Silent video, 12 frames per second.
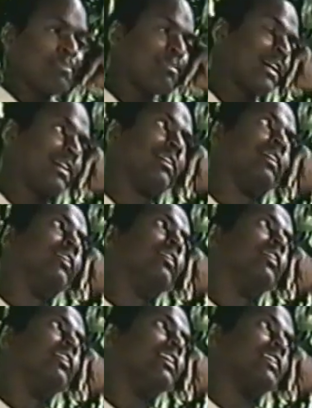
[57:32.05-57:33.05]
But
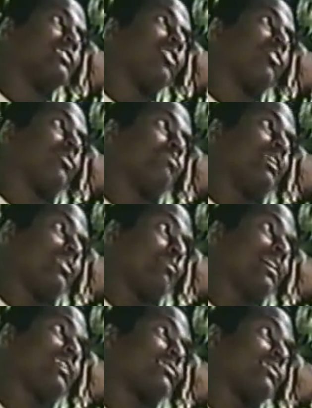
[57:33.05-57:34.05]
it's all been the
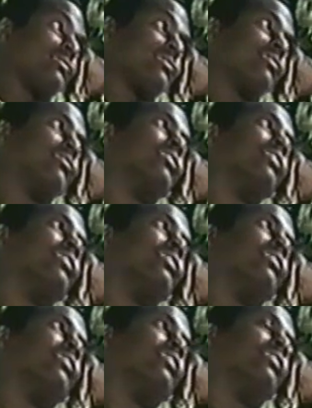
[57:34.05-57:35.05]
medicines
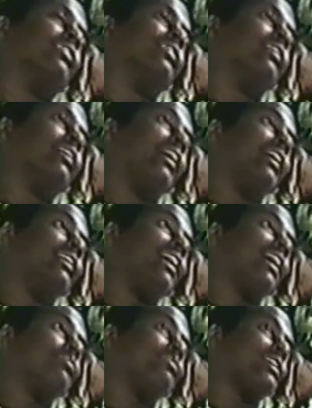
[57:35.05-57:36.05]
and
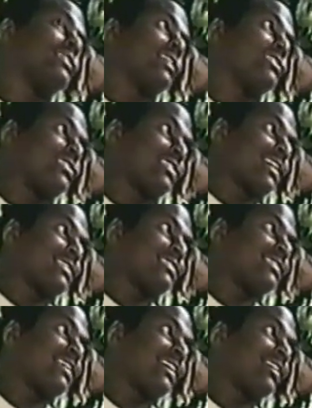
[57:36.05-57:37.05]
not because I just got
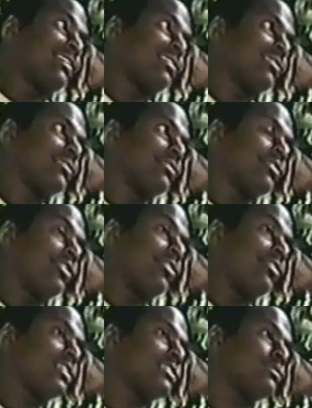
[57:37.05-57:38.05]
sick, you
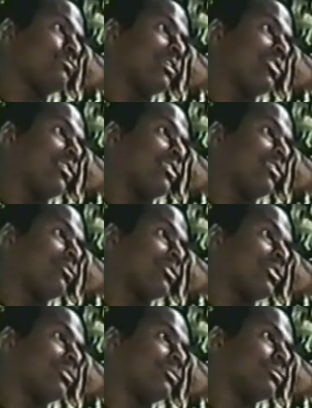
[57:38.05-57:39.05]
know, and this has been going on for